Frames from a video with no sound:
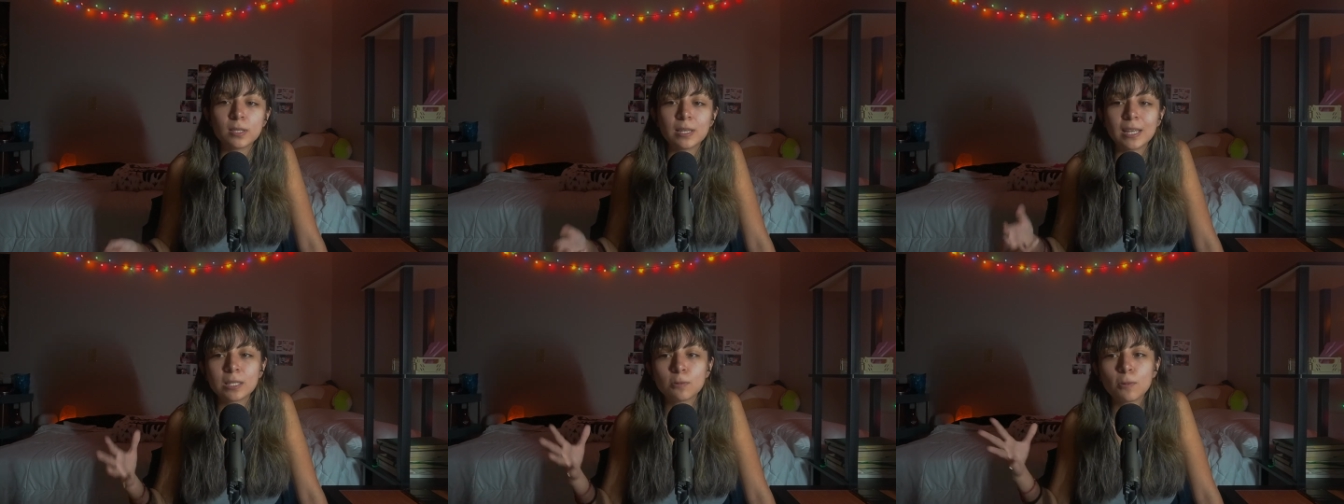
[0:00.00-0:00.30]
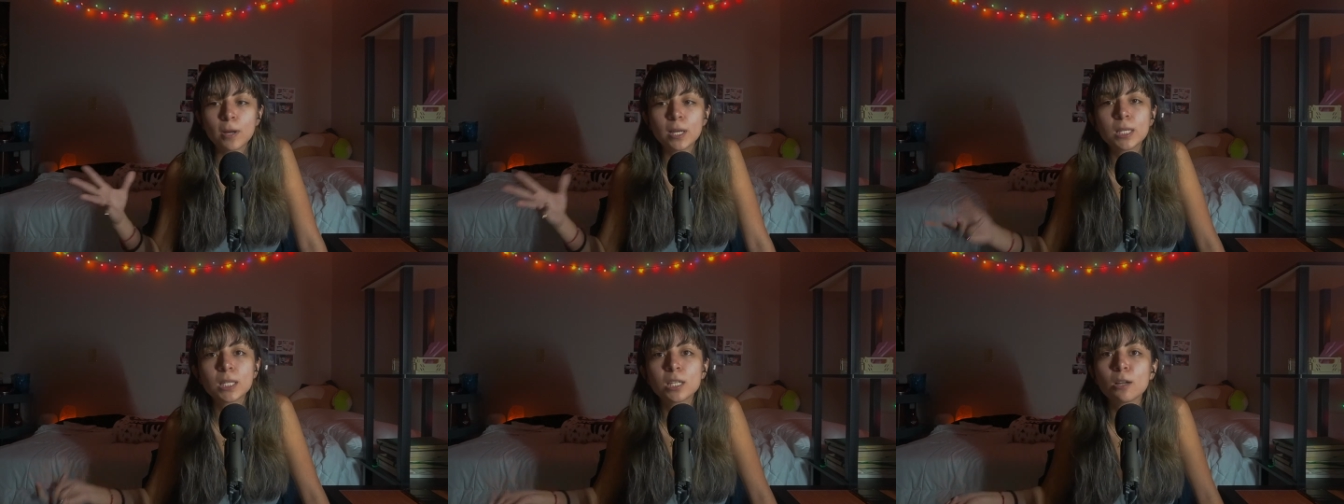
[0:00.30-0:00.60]
That's
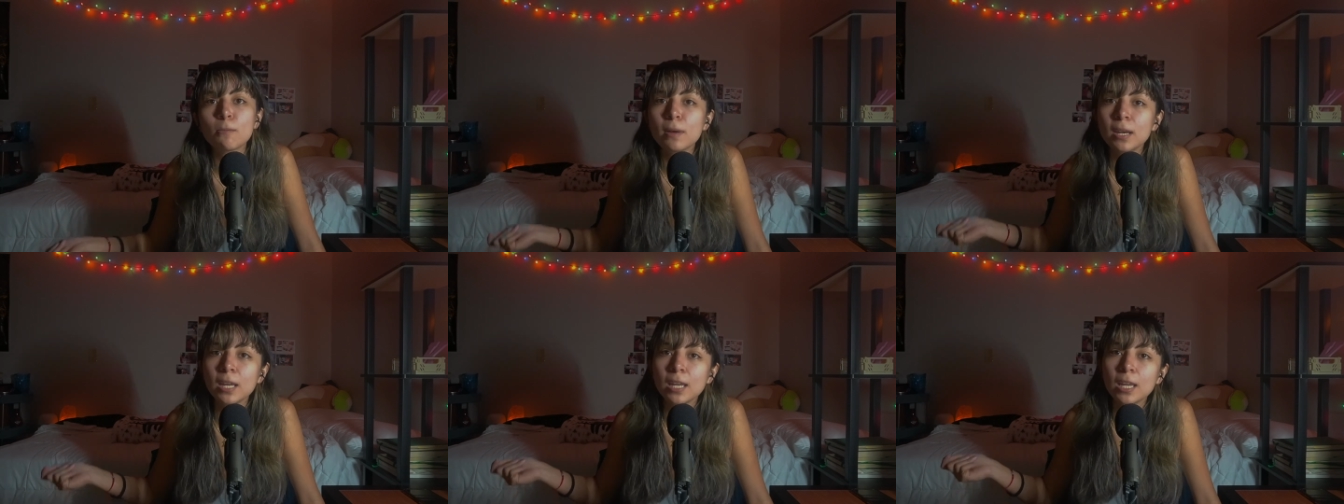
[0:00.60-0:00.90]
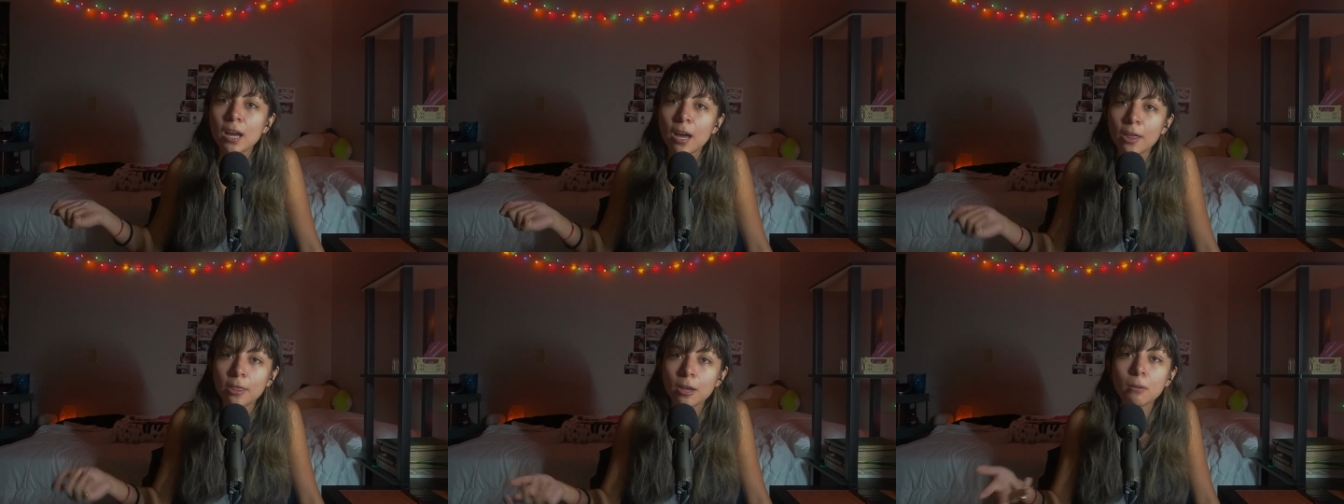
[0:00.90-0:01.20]
why so
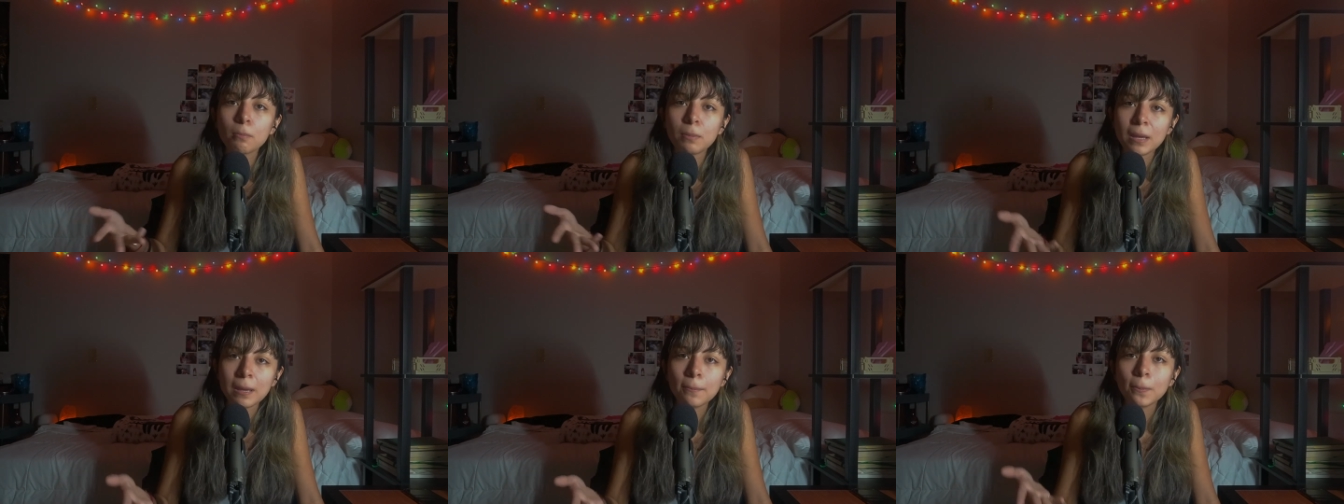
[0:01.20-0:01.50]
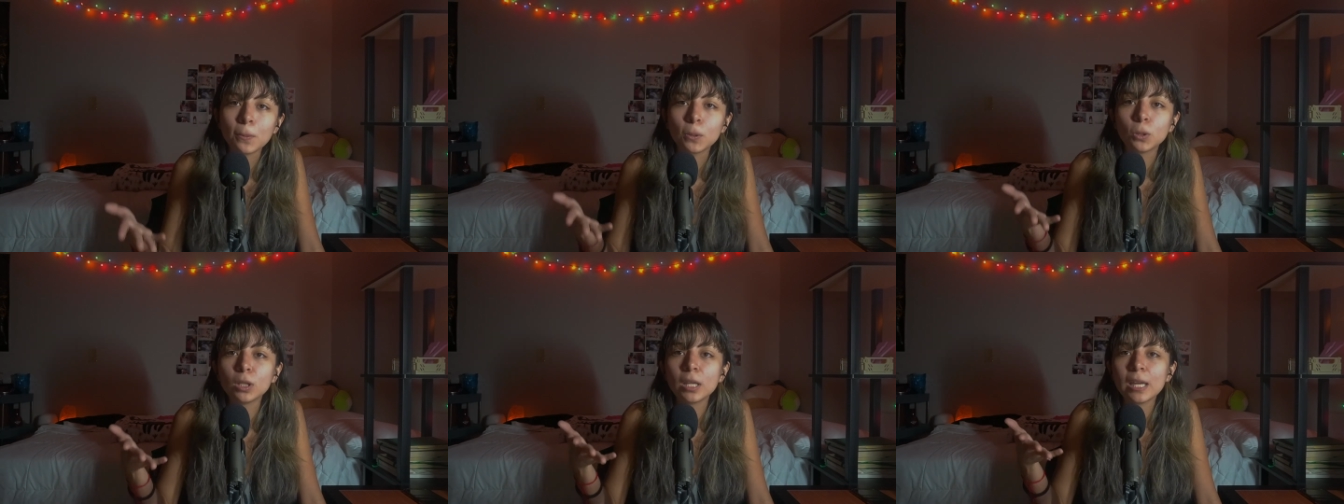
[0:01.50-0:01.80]
many other
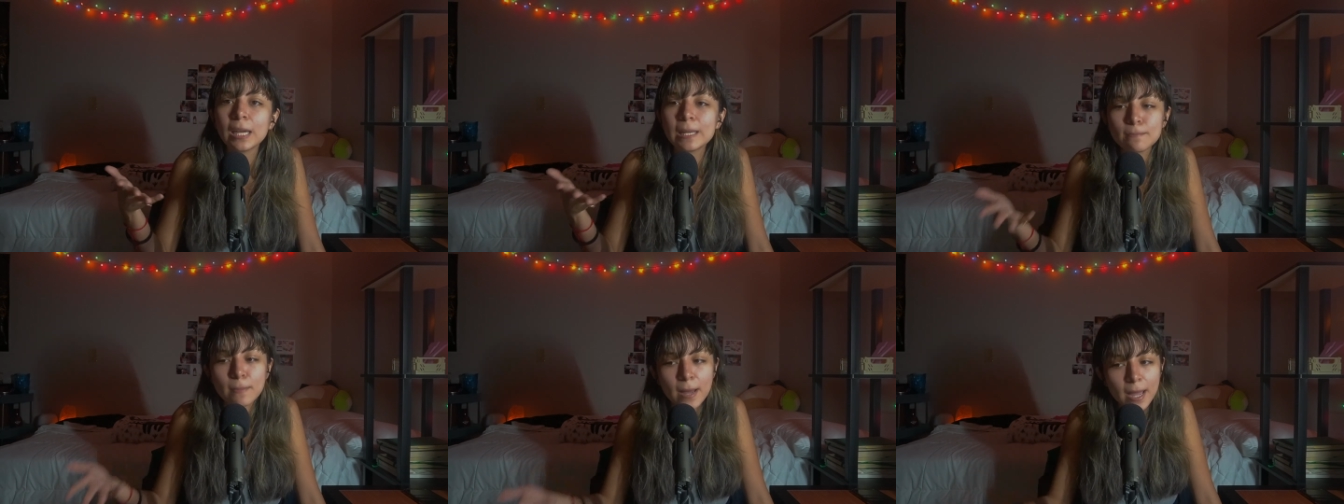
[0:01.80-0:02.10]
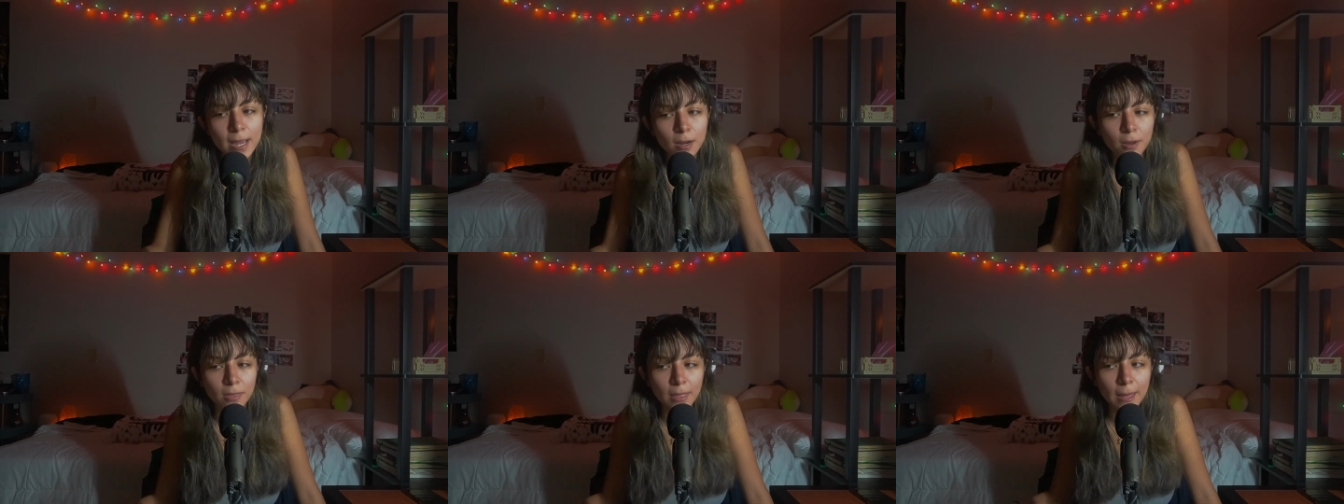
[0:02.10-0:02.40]
people
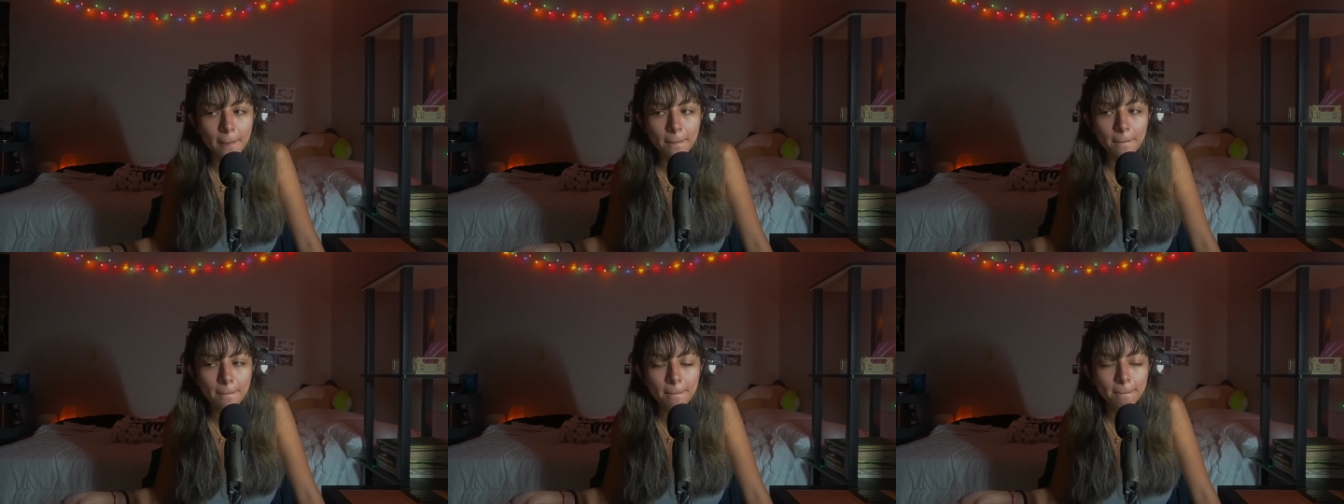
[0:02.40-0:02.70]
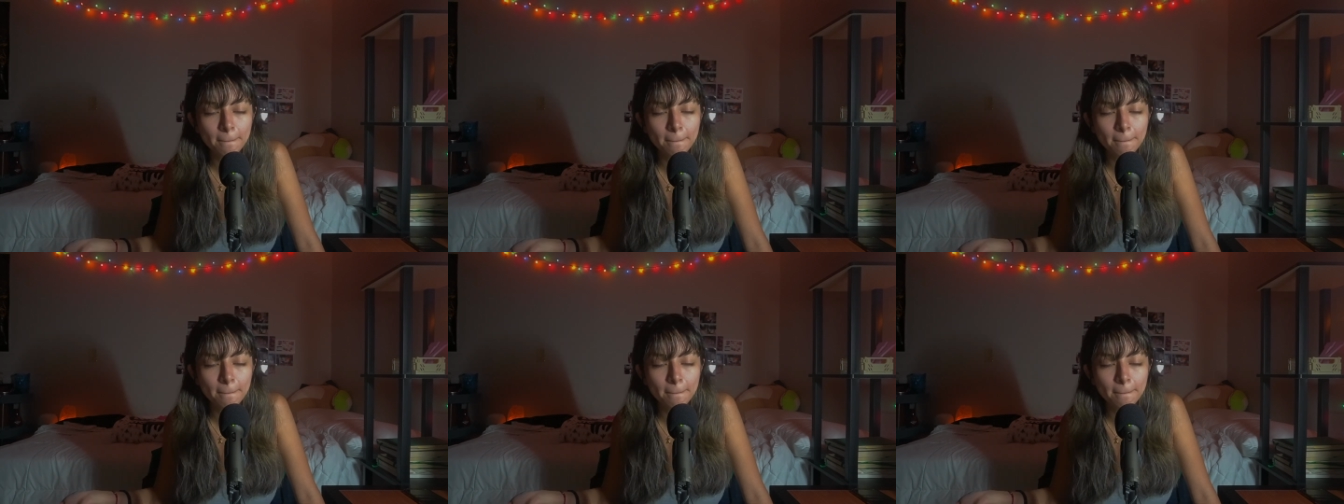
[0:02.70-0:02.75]
admire them,